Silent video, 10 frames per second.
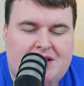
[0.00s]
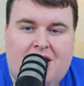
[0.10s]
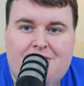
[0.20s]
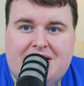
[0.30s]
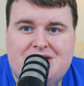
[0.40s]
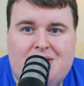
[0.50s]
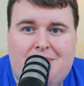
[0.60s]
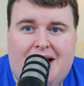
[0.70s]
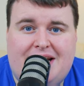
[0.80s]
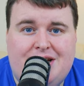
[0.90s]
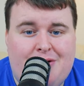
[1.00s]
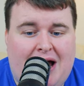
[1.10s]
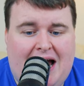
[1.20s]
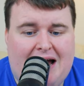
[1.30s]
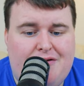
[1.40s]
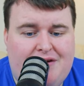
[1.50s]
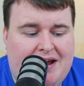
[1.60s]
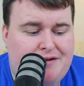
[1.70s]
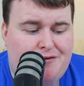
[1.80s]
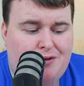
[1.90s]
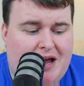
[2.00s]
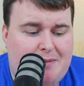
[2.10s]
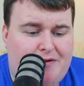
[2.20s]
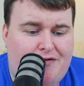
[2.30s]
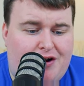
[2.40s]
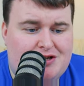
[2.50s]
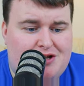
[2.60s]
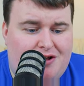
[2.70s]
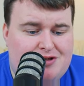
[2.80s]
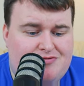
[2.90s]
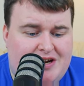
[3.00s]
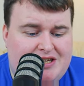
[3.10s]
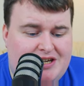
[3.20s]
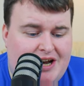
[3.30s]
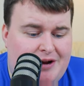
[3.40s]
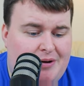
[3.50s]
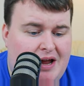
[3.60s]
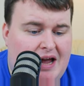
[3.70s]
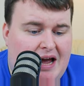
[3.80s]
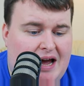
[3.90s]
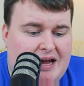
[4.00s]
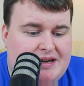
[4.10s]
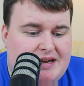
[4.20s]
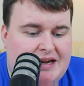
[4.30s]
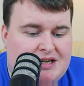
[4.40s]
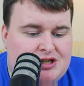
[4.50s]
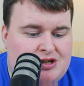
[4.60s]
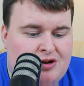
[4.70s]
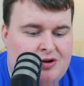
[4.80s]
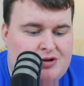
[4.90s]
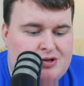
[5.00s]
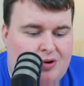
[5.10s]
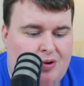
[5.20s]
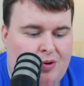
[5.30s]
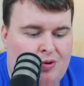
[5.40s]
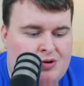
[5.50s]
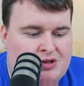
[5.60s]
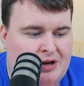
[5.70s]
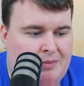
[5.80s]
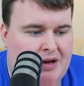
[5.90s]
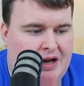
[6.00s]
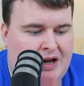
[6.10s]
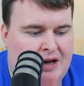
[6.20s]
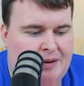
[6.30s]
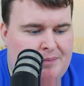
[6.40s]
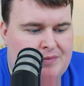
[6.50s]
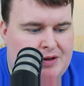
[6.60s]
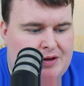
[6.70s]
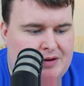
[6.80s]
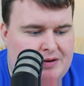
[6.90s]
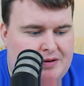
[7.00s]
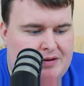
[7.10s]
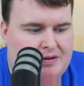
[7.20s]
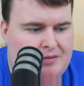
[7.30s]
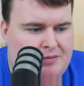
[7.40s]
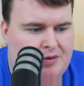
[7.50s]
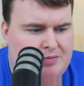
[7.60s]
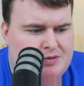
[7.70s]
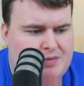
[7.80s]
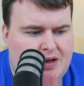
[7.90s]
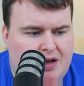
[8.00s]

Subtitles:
Loading's complete. You have a full game of Fast Sloths ready to go, and it just looks awesome. You can... Oh, whoops.